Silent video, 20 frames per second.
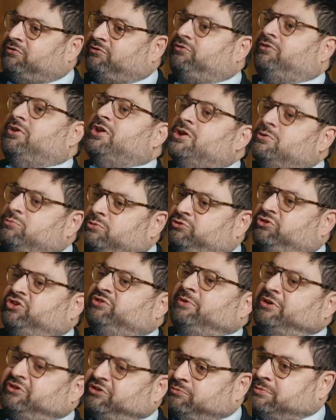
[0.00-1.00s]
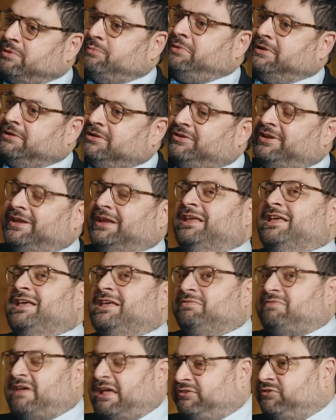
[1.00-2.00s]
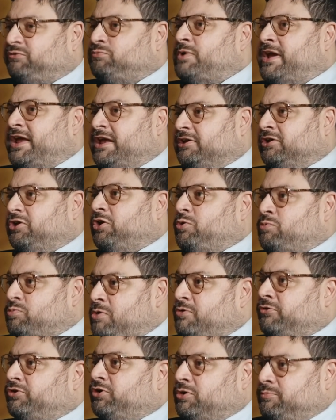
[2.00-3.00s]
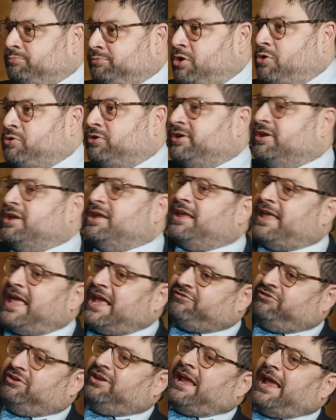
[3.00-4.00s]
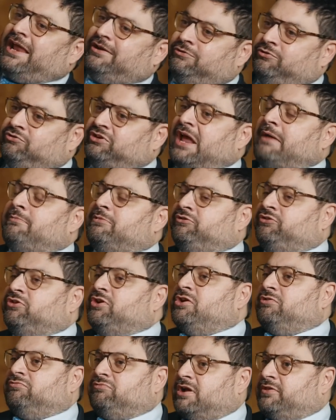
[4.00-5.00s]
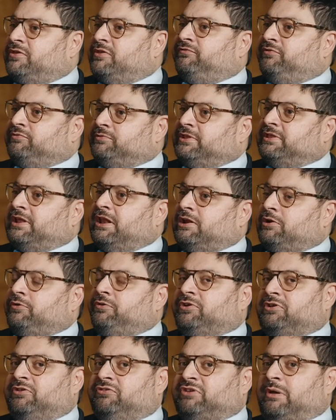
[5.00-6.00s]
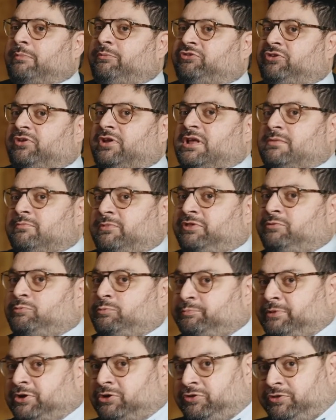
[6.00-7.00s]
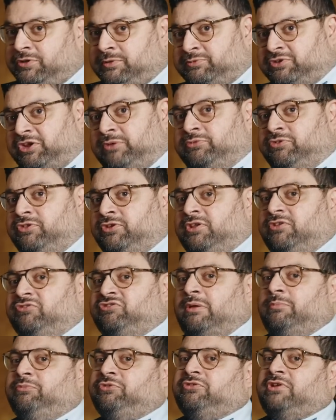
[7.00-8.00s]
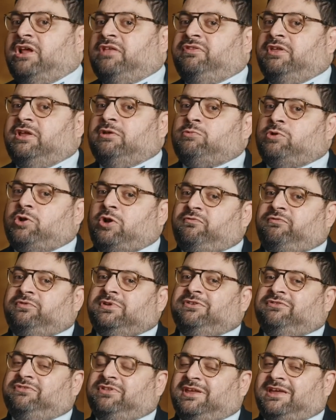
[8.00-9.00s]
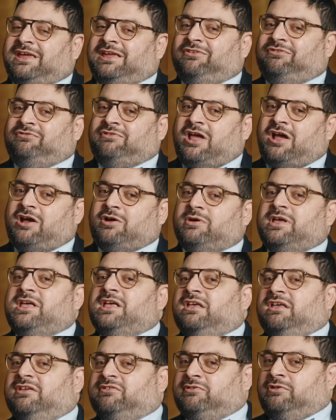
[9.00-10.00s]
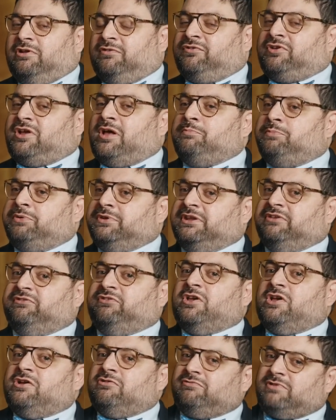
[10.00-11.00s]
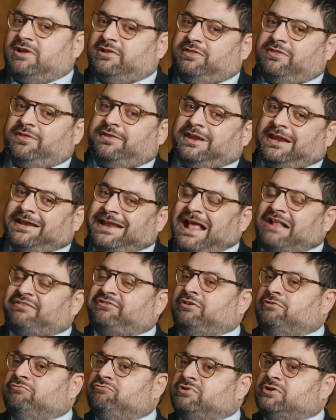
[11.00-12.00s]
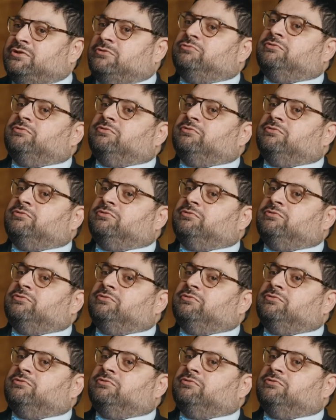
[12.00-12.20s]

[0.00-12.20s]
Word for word: mm. which you're supposed to be building. That's where go woke, go broke actually yeah. can do damage rather than on the consumption. But, but on the terms of the consumption, I think what often is the case now, there's a lot of companies, rather than enacting real